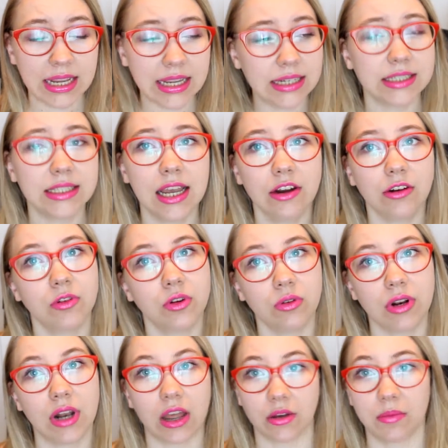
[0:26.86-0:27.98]
instead of
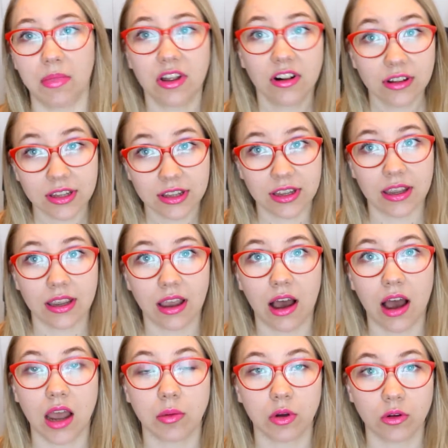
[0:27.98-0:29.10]
doing like a monthly thing,
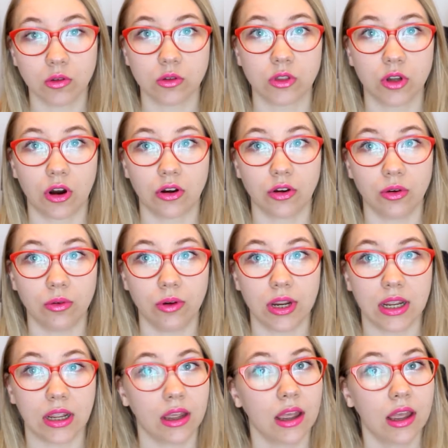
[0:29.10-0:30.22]
I'm going to start
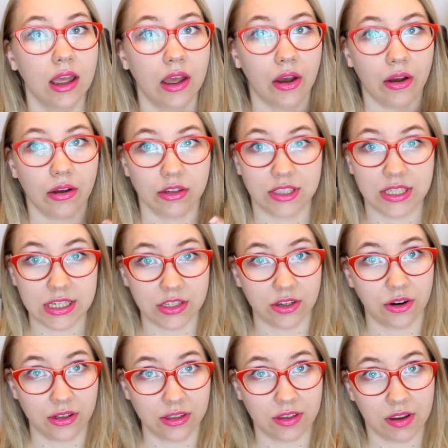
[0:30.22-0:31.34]
doing a
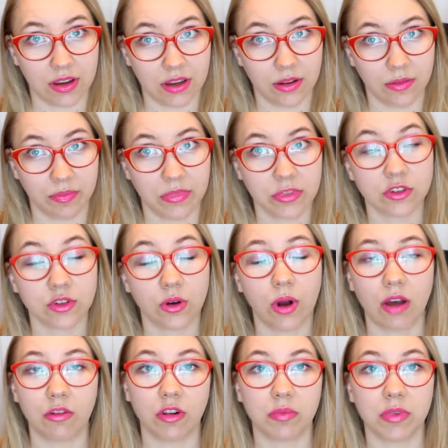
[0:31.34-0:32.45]
seasonal thing. So
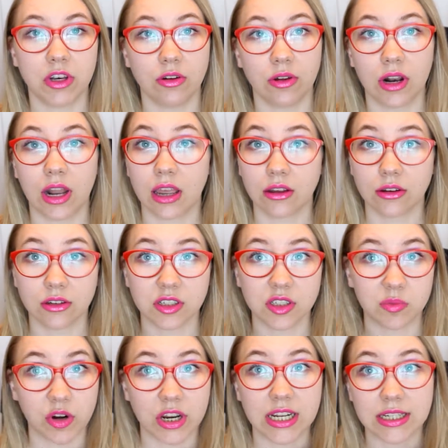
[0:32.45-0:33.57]
I will be doing like a
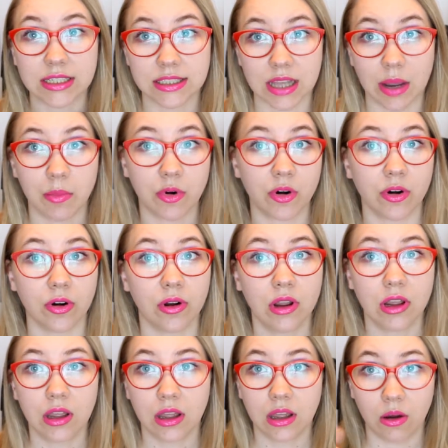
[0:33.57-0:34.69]
spring, summer,
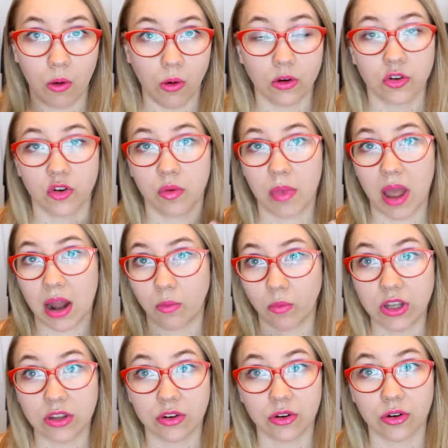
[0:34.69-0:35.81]
autumn and
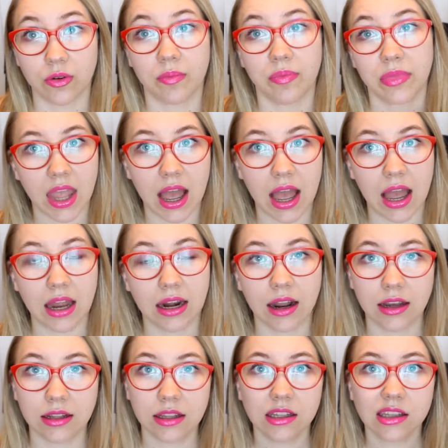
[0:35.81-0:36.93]
winter, and
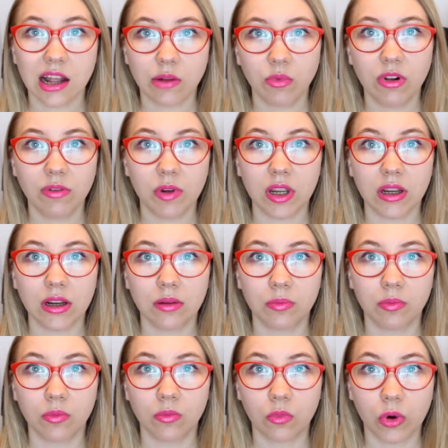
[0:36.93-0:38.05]
I think that
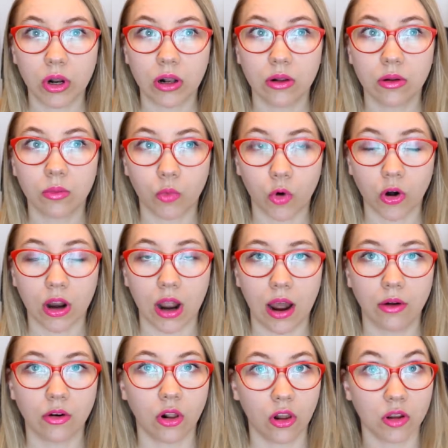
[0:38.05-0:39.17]
will work
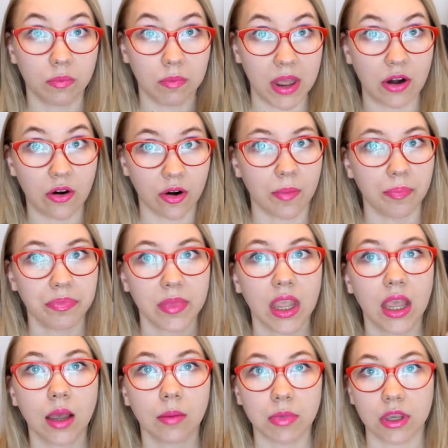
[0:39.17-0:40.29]
out a lot better
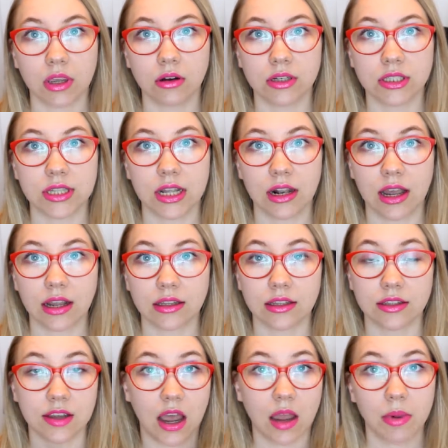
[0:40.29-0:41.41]
because then like the
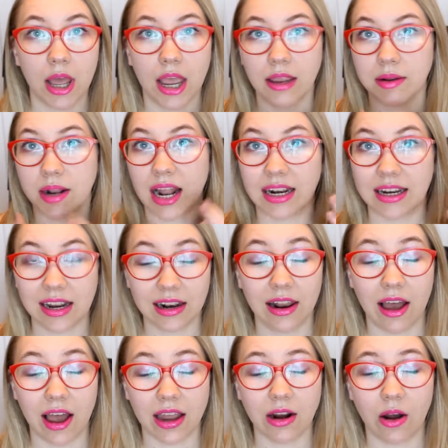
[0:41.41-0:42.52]
timeline and
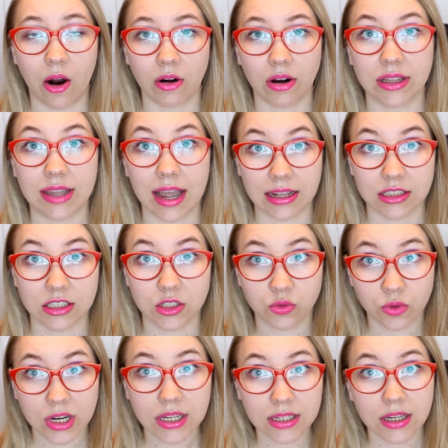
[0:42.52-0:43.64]
deadline aren't that
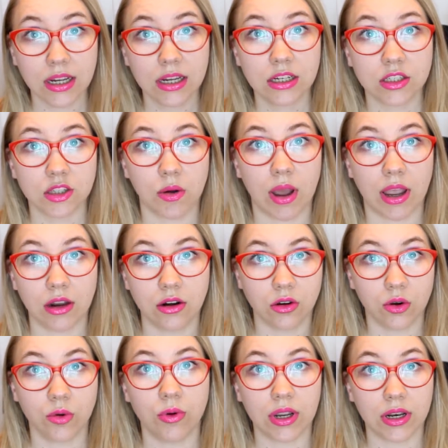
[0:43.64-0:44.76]
strict, so I can
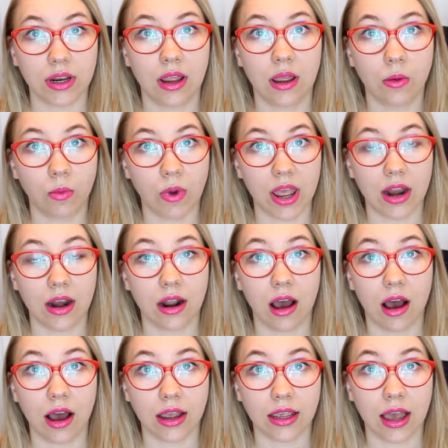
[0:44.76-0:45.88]
do it when
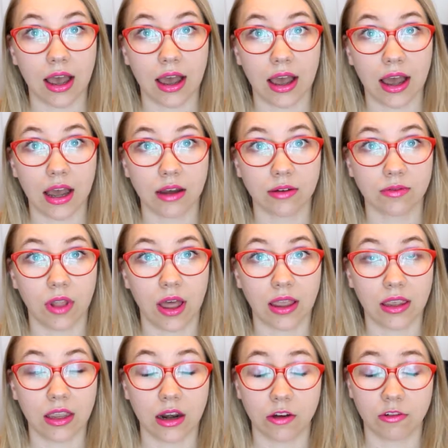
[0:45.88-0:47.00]
I have
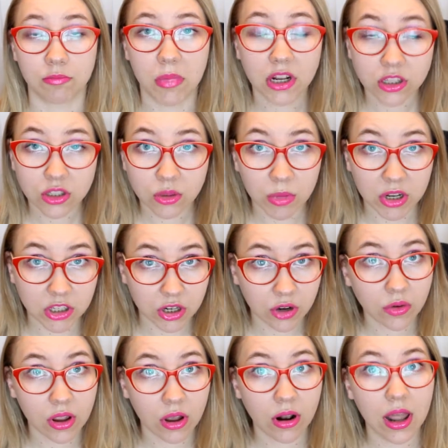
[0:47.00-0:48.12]
like enough
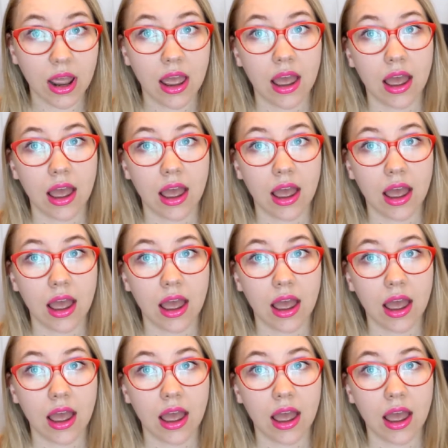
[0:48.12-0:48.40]
material